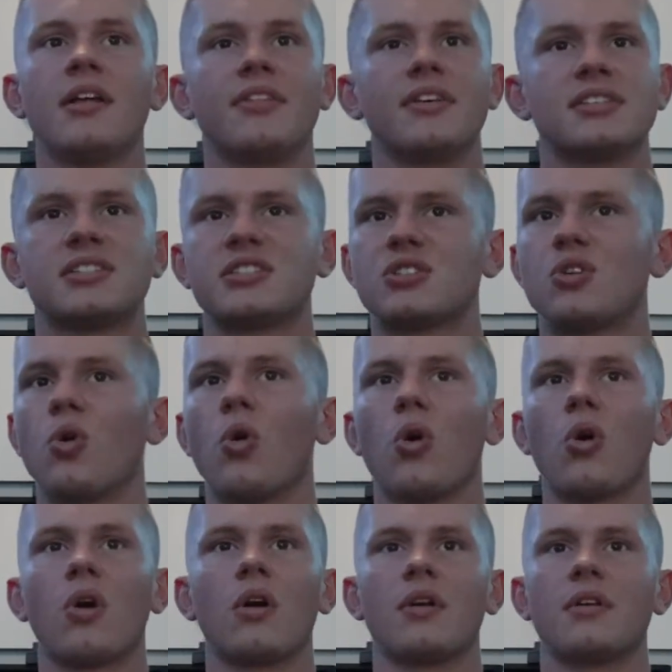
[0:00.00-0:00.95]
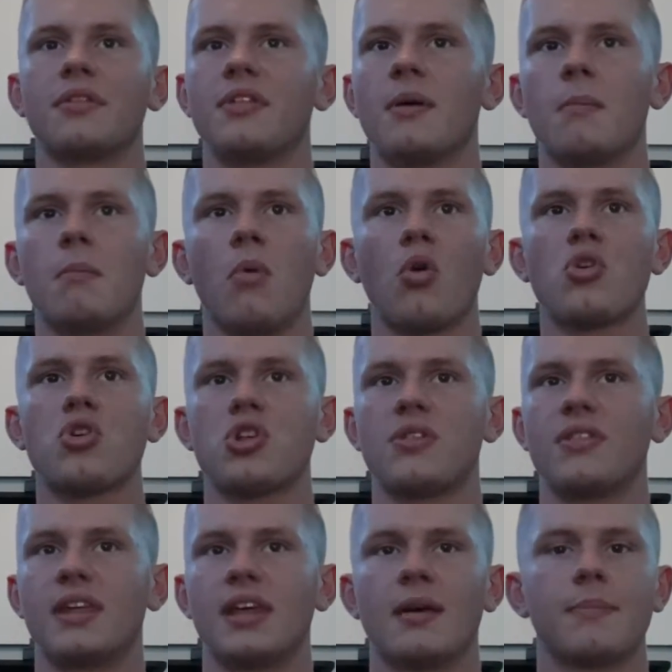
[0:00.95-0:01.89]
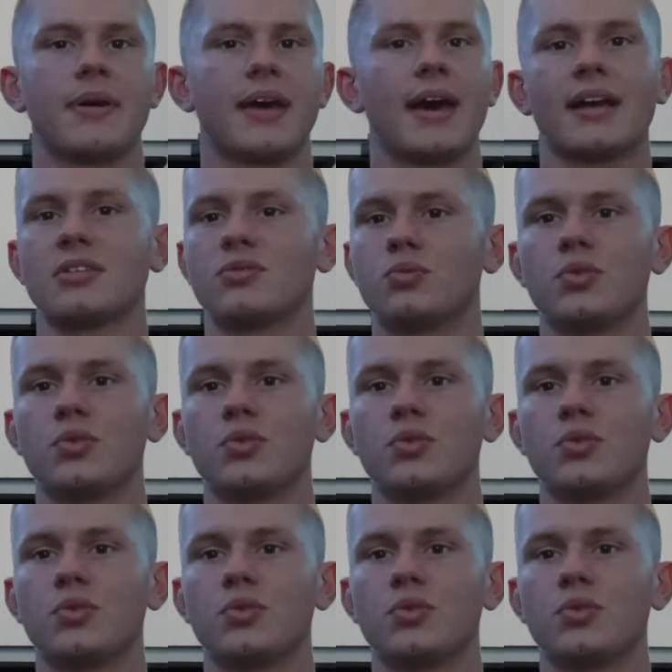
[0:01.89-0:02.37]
The score, the emotion, the impact,